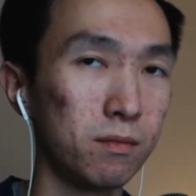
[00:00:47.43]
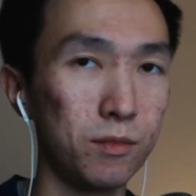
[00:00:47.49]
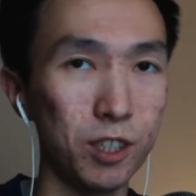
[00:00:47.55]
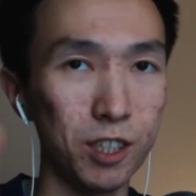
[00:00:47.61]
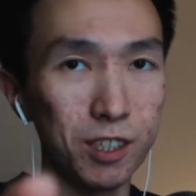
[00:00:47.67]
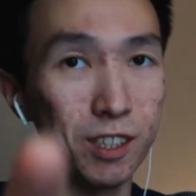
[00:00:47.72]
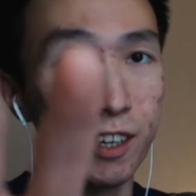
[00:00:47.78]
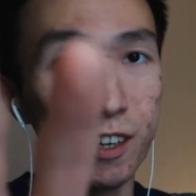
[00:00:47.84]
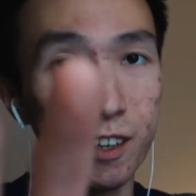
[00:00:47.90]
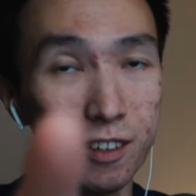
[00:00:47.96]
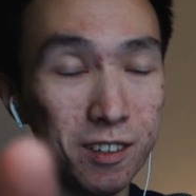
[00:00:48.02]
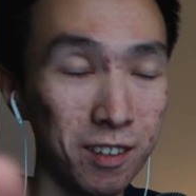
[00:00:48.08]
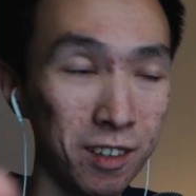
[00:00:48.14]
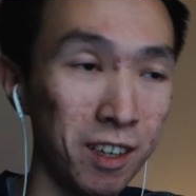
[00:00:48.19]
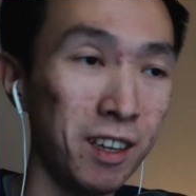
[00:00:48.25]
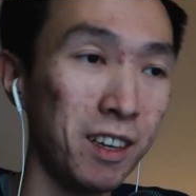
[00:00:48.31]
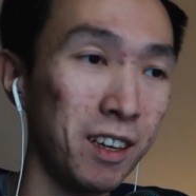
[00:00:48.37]
Just kidding.
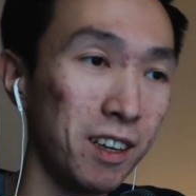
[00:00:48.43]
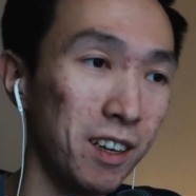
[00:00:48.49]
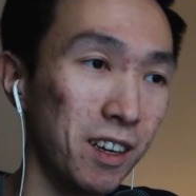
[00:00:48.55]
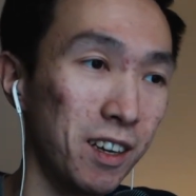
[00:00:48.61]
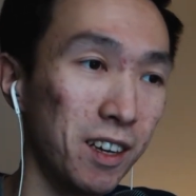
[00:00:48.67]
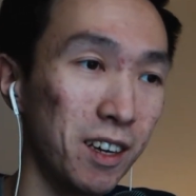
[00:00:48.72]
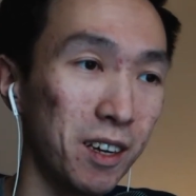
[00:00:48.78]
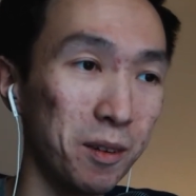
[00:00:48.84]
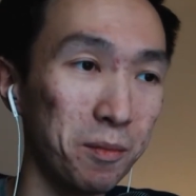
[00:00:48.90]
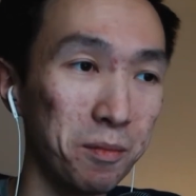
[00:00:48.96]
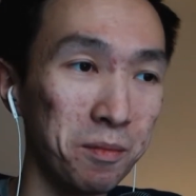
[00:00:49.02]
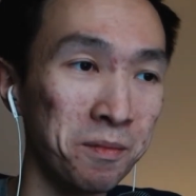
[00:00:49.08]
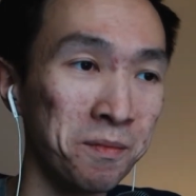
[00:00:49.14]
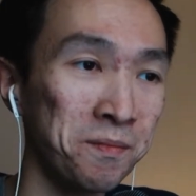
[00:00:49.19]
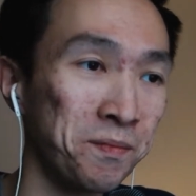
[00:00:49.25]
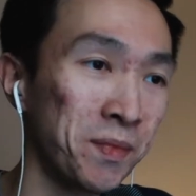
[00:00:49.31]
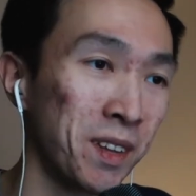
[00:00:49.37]

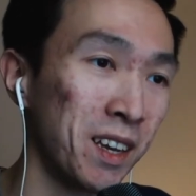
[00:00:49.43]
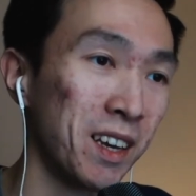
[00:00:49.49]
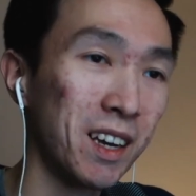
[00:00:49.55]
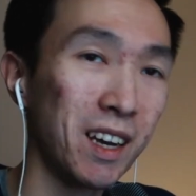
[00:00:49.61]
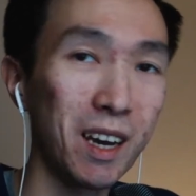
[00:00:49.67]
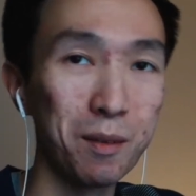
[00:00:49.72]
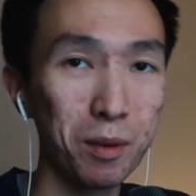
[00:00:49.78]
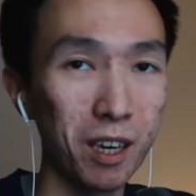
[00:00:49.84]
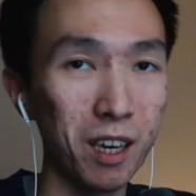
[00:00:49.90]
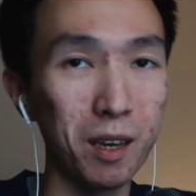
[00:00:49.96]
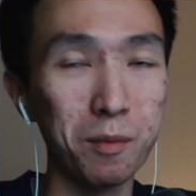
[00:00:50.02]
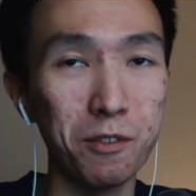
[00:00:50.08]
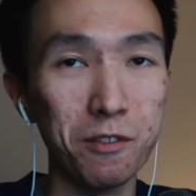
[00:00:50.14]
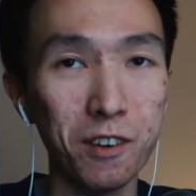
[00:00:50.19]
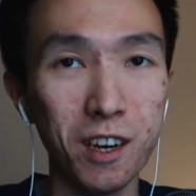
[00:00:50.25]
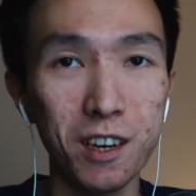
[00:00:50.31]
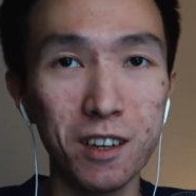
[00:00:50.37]
I became a
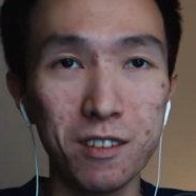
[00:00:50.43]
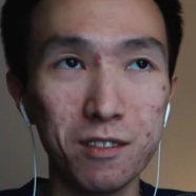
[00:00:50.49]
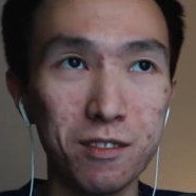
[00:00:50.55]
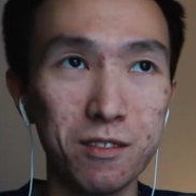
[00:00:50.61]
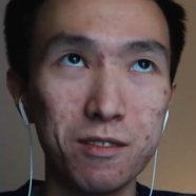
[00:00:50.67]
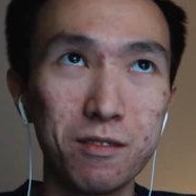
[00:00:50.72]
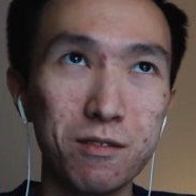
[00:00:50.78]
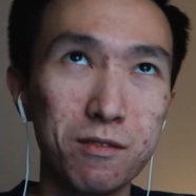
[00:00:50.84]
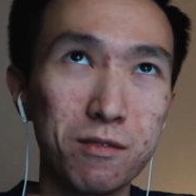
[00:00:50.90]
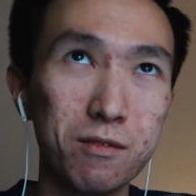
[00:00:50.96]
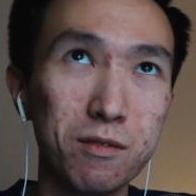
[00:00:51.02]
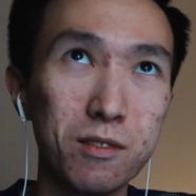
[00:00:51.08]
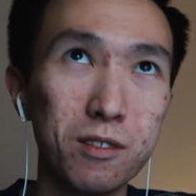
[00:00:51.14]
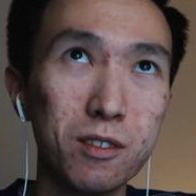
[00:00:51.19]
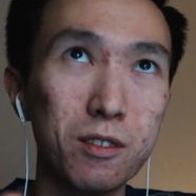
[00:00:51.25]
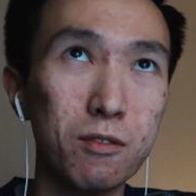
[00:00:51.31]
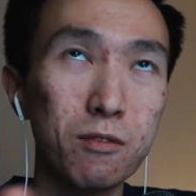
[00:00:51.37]
fan
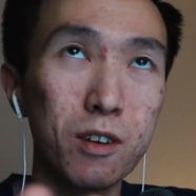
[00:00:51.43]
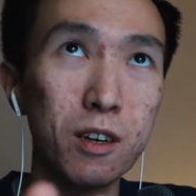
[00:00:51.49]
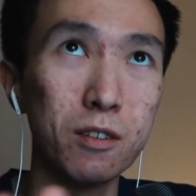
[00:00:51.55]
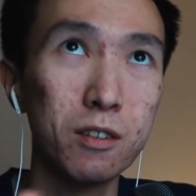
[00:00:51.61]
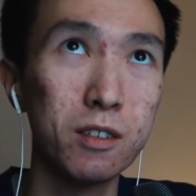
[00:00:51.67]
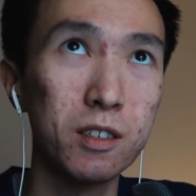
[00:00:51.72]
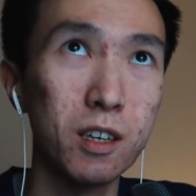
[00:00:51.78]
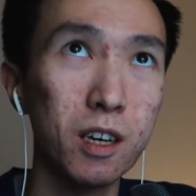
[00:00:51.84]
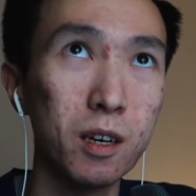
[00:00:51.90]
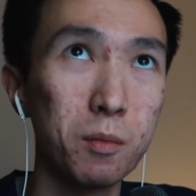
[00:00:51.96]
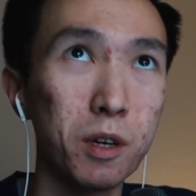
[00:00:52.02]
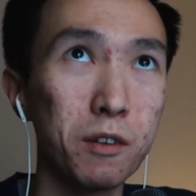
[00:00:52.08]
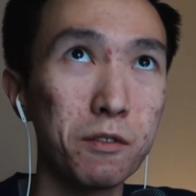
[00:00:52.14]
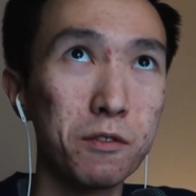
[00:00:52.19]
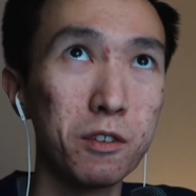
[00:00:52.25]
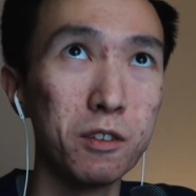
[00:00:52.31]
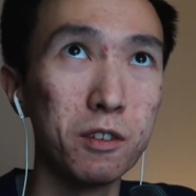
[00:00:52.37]
around the time
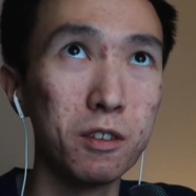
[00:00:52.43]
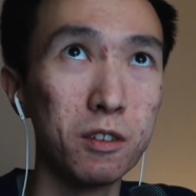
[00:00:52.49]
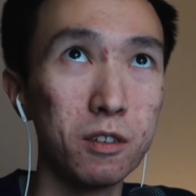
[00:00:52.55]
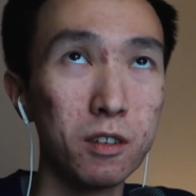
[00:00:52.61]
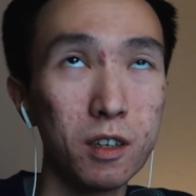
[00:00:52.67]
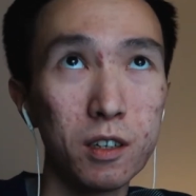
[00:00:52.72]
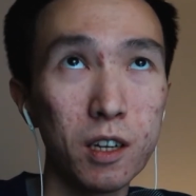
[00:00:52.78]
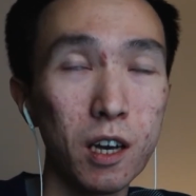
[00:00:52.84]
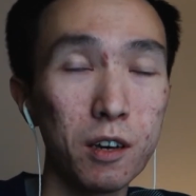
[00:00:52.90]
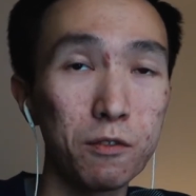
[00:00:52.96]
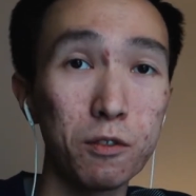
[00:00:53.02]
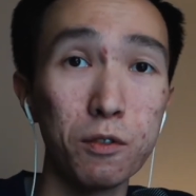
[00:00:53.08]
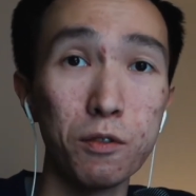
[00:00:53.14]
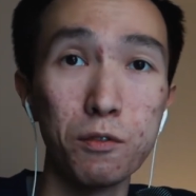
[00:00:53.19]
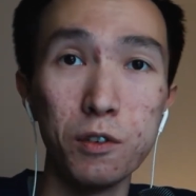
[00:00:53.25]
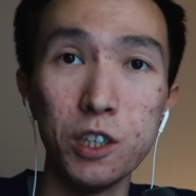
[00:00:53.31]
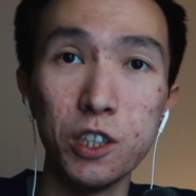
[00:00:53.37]
after an
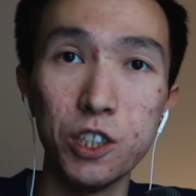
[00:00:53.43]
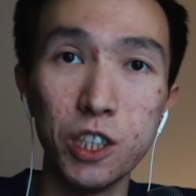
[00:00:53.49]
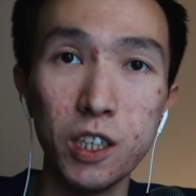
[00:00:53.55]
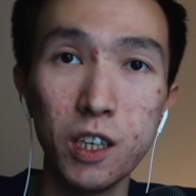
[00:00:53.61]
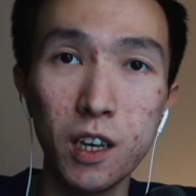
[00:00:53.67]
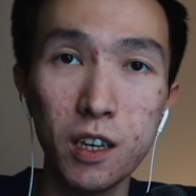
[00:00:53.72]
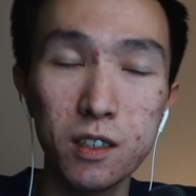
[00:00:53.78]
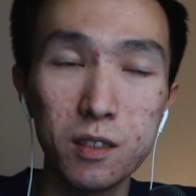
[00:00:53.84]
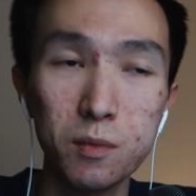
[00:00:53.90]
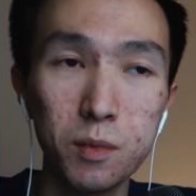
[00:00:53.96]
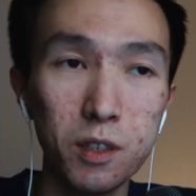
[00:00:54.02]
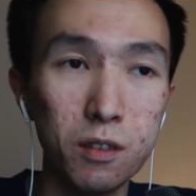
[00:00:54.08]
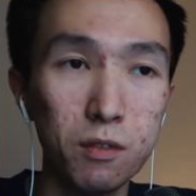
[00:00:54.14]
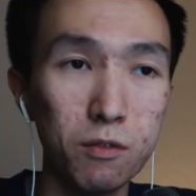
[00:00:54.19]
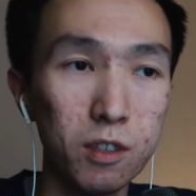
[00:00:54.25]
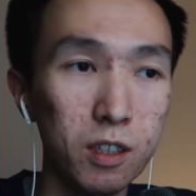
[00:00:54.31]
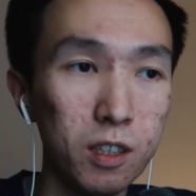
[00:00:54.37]
iPhone 3G has
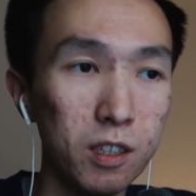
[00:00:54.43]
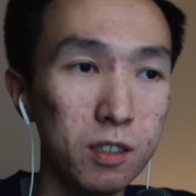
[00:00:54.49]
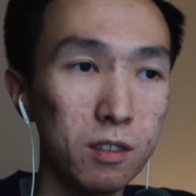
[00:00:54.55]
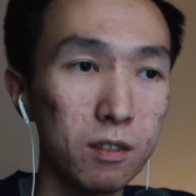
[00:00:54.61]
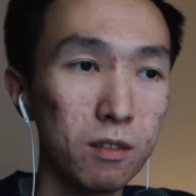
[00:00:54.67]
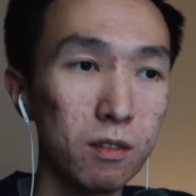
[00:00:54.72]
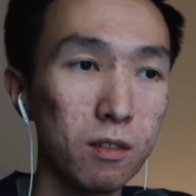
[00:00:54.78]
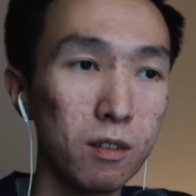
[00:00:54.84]
been released.